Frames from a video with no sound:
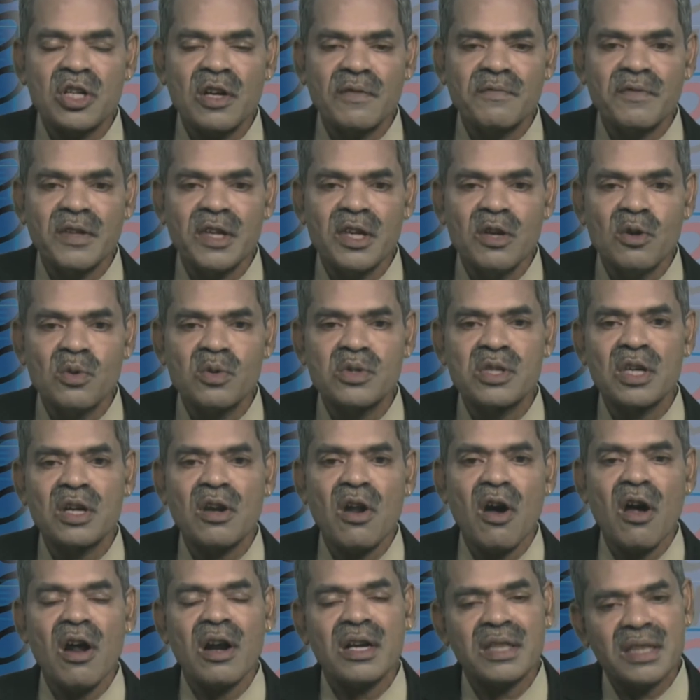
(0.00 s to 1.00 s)
of the user
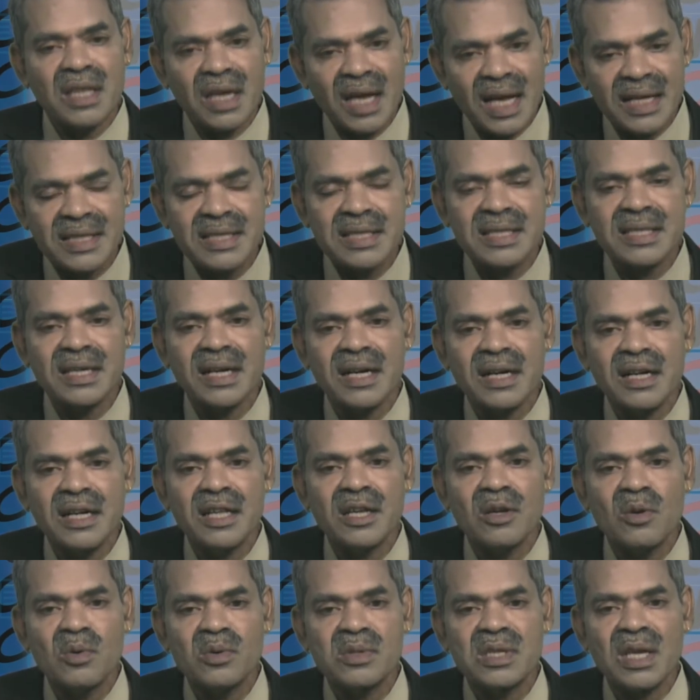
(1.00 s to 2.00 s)
or the concerned
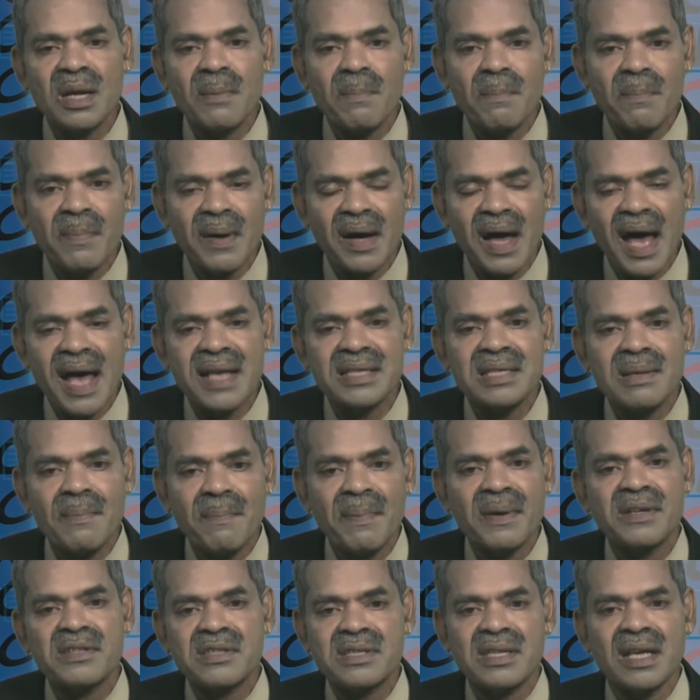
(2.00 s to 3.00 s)
user as a
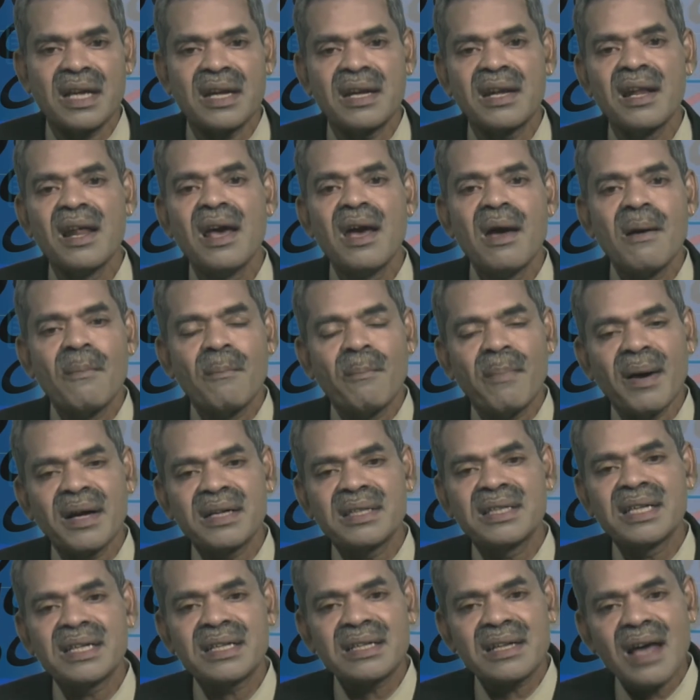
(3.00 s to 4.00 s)
person,
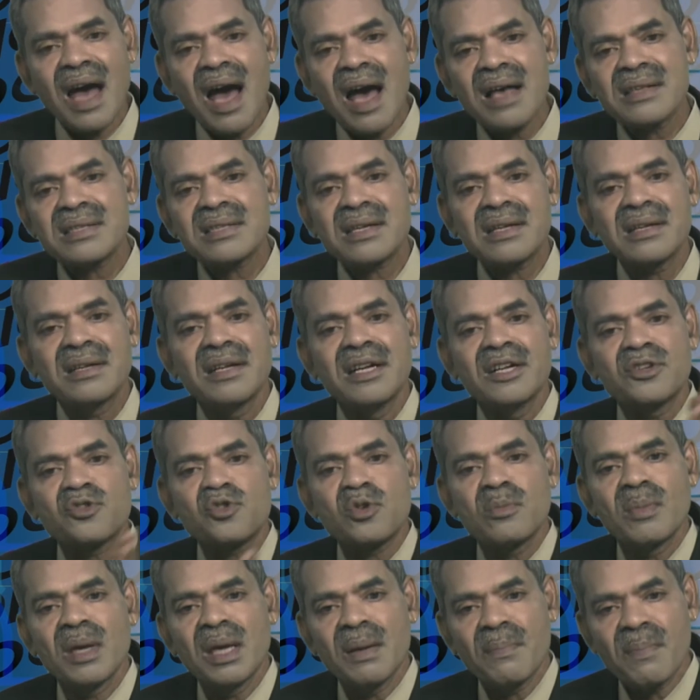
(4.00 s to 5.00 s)
but the task needs
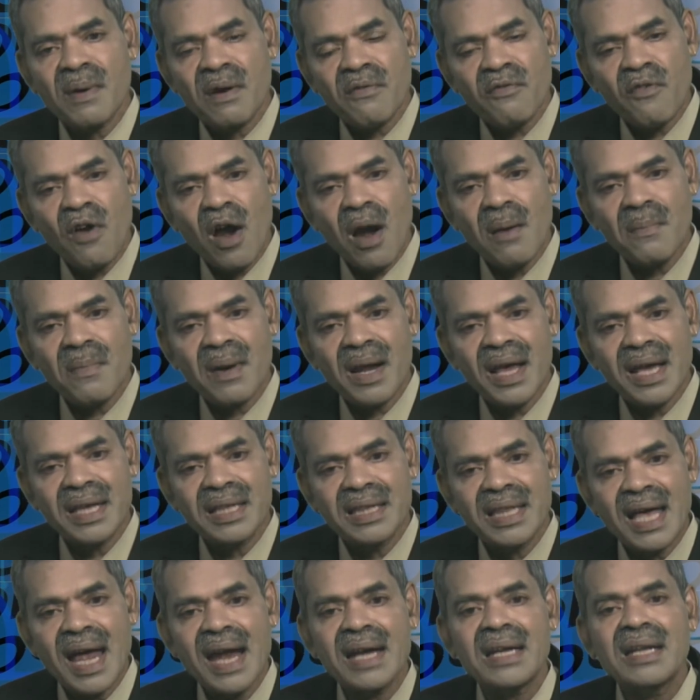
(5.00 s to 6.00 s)
to be performed like
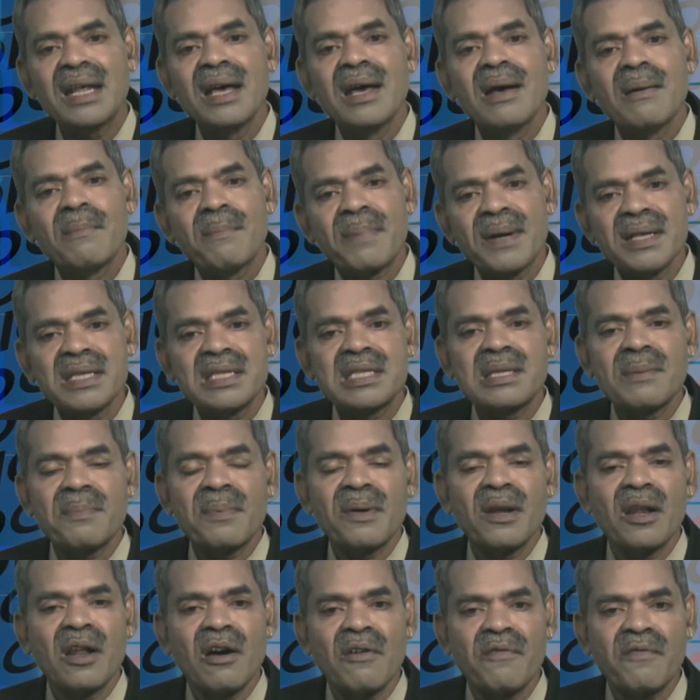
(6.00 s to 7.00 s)
that.
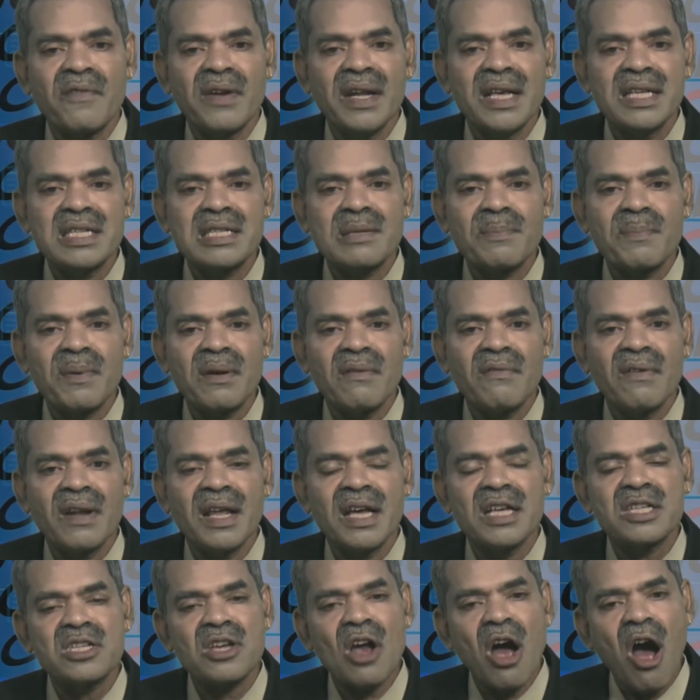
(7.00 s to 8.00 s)
Principle of least
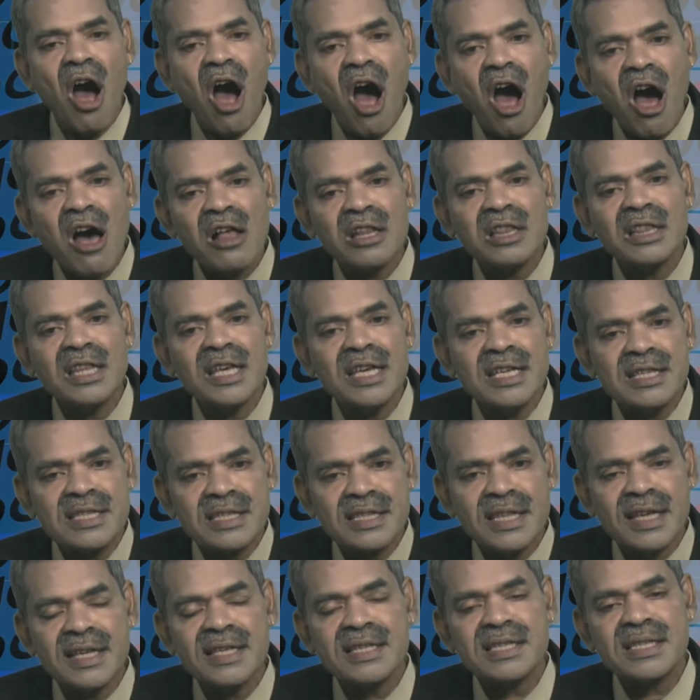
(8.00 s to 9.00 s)
privilege. All these
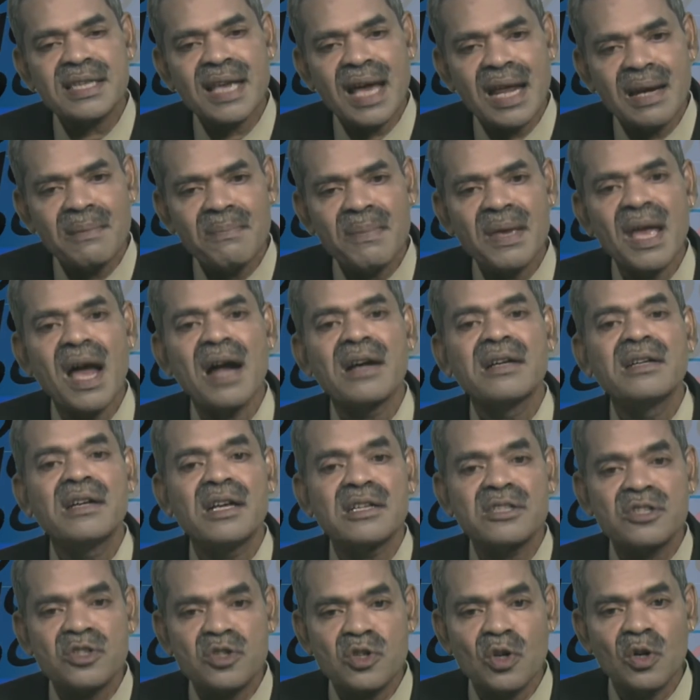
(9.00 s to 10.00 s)
things can be
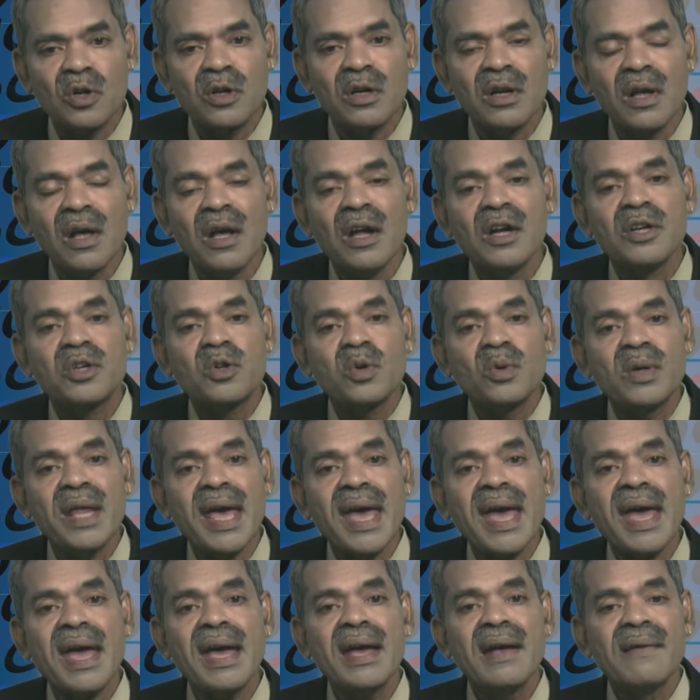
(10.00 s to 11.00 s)
understood.
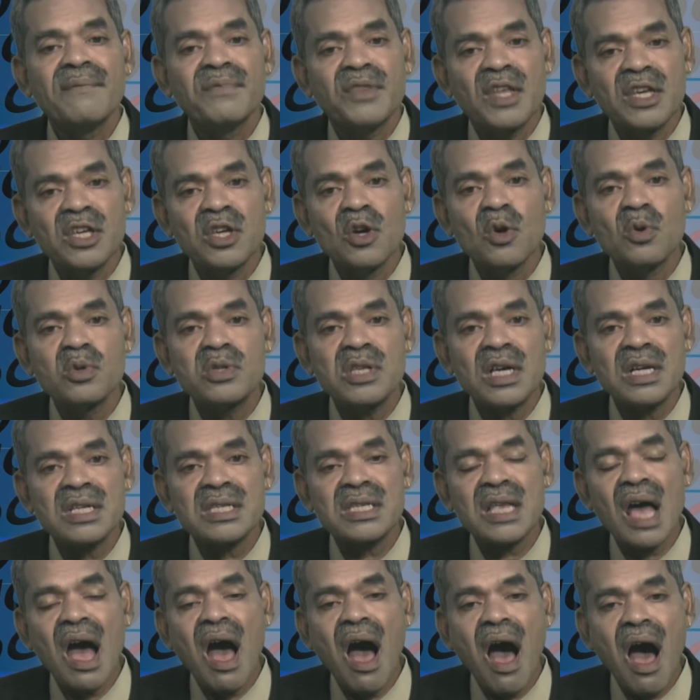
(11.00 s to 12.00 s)
Today the users
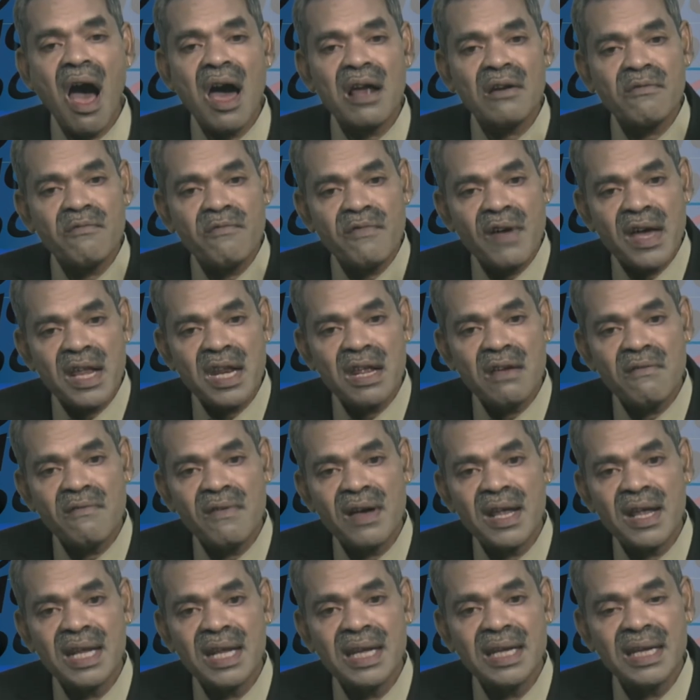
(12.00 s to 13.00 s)
are very
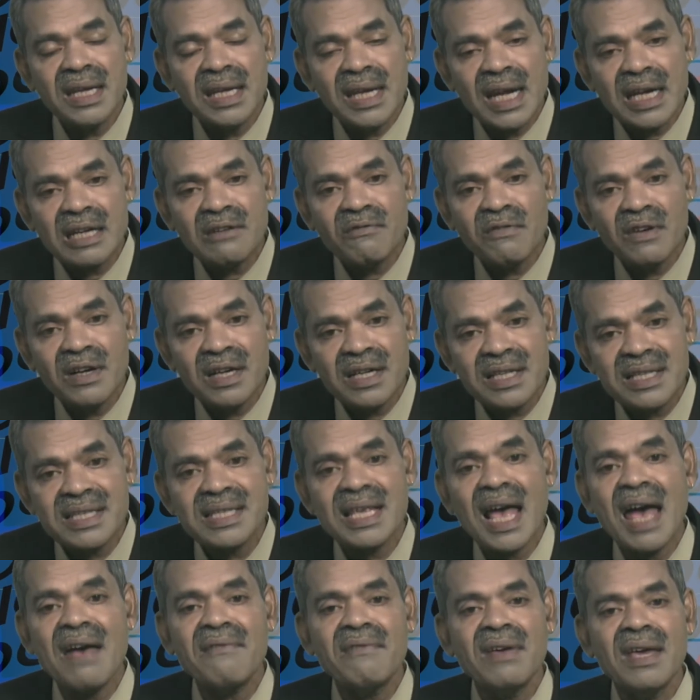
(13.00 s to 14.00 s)
network
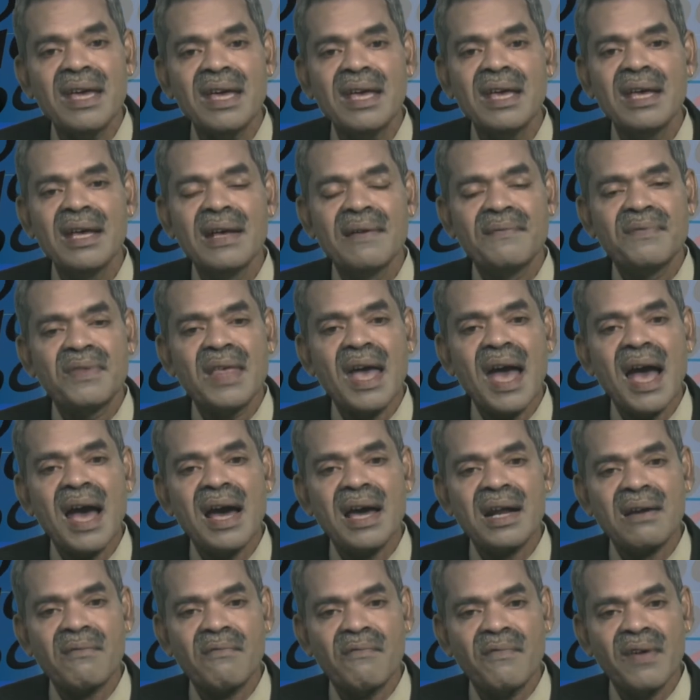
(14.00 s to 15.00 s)
savvy, they
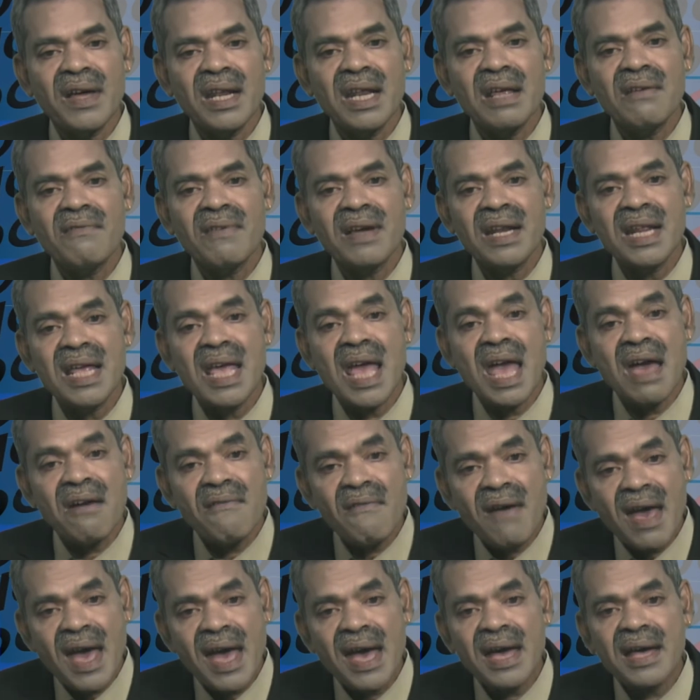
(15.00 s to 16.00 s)
are very
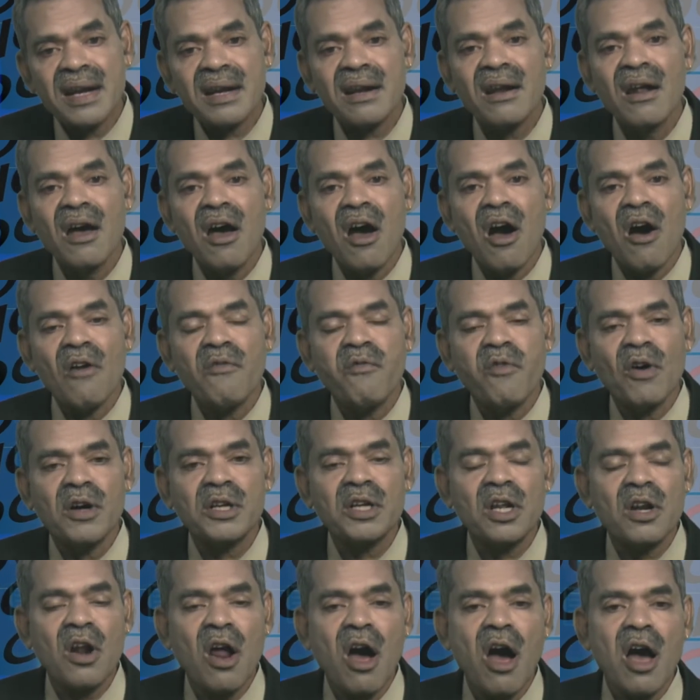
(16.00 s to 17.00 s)
aware of what
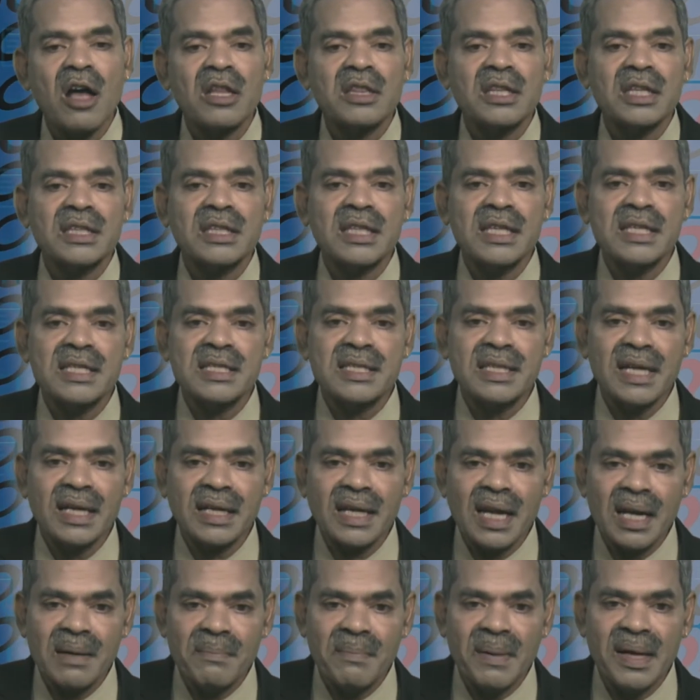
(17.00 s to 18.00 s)
are all the things that
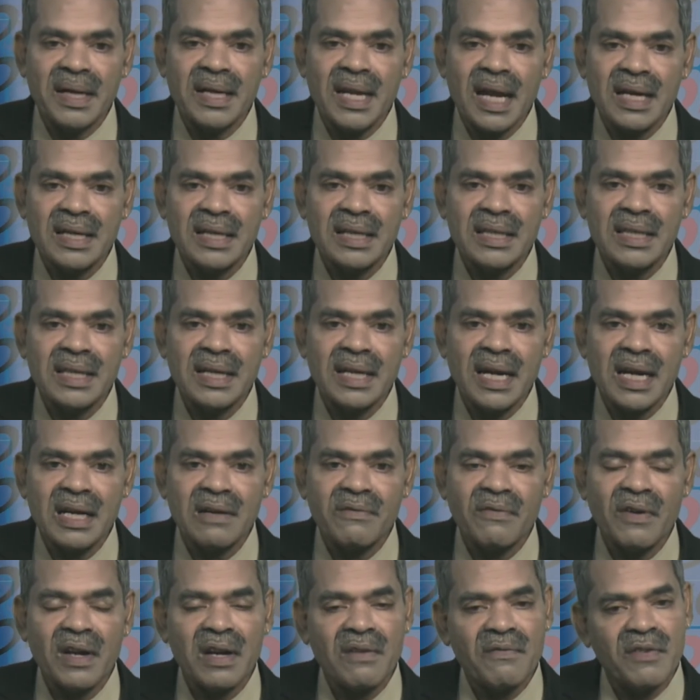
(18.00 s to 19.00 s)
can be done in the
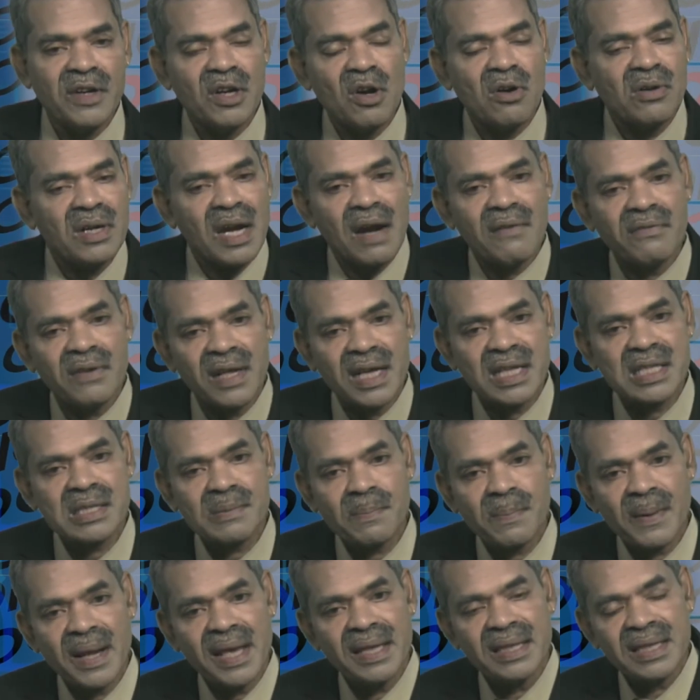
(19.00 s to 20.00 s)
network. We do not have to
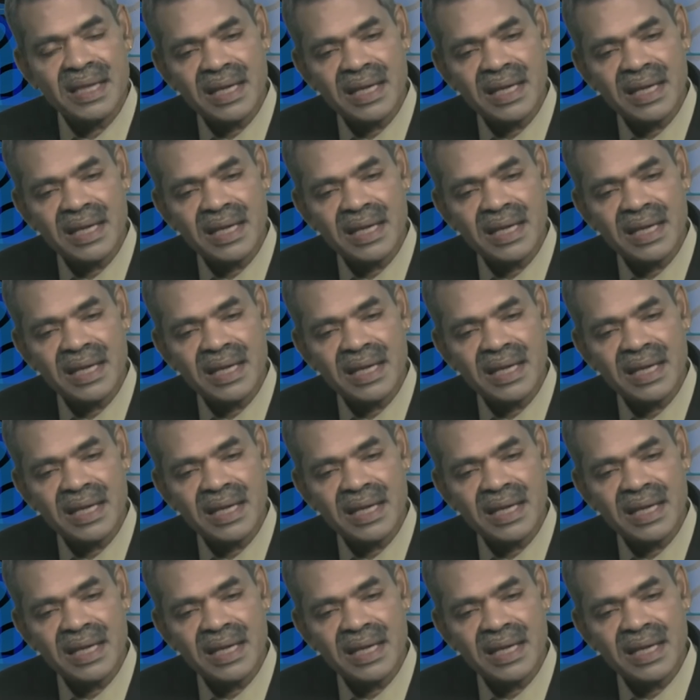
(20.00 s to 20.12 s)
explain the